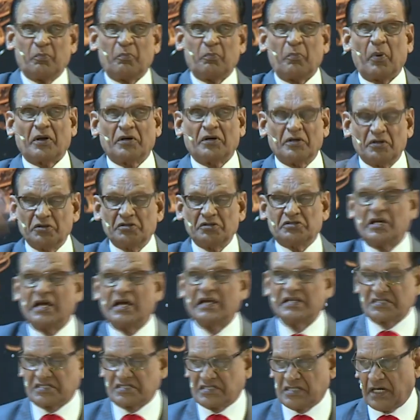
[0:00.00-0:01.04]
panulu
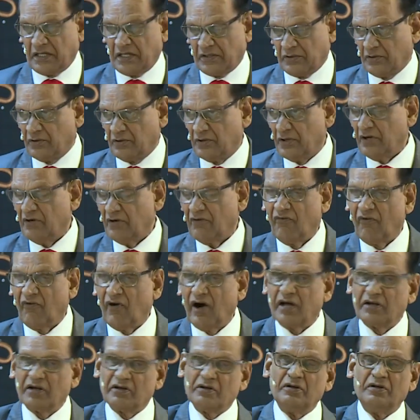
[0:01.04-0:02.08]
chestaru.
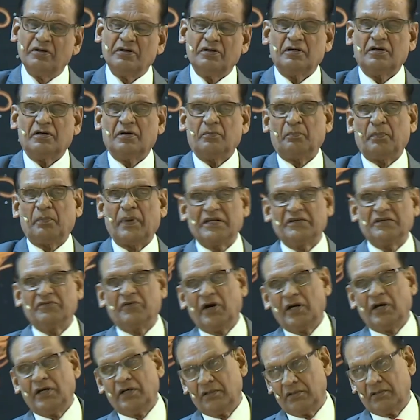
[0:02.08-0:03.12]
Varu pani
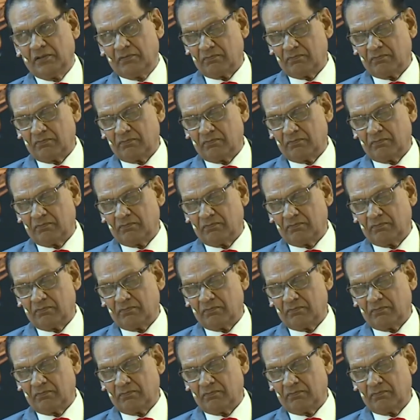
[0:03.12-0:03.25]
vaallu.